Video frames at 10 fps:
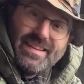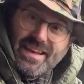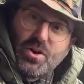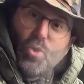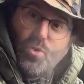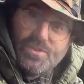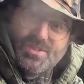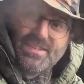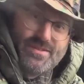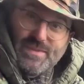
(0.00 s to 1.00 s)
they're
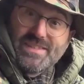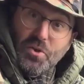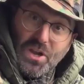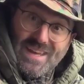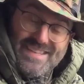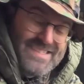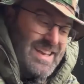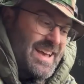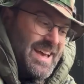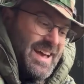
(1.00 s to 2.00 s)
coarse, well, there's no clicks,
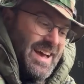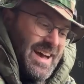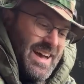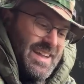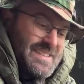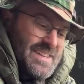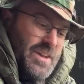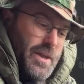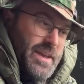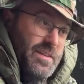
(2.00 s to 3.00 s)
and
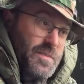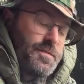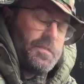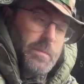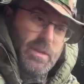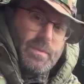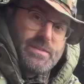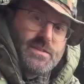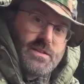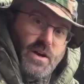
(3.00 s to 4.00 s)
it's 50
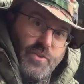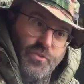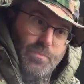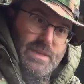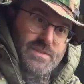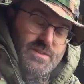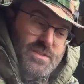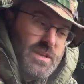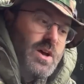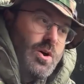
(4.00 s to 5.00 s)
millimeters at 100
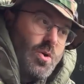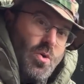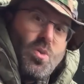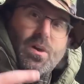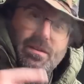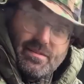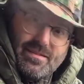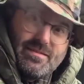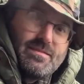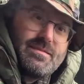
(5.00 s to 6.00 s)
meters or
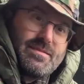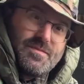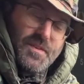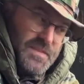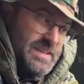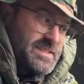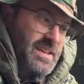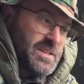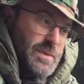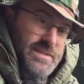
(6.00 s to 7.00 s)
15
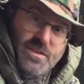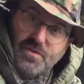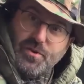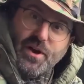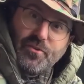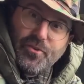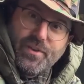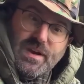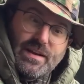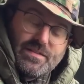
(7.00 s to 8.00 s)
centimeters at
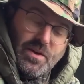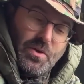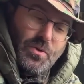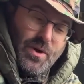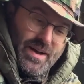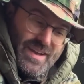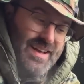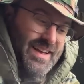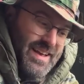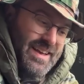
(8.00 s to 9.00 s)
300. So
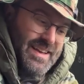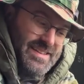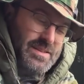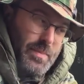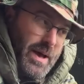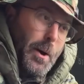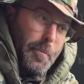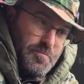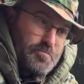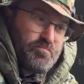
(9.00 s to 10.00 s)
it's
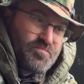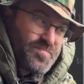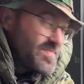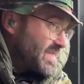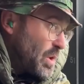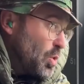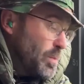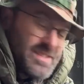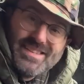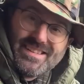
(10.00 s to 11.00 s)
about
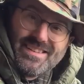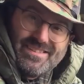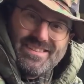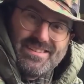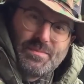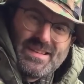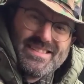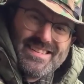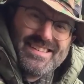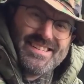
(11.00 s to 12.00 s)
almost it's about
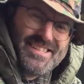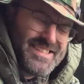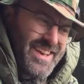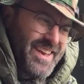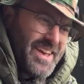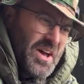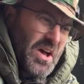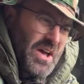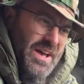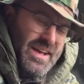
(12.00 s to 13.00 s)
6 inches
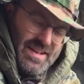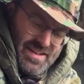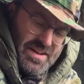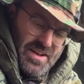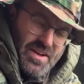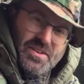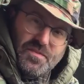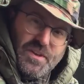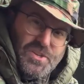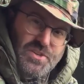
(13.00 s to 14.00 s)
a
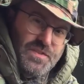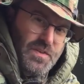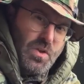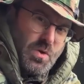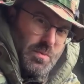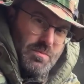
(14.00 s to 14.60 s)
division. So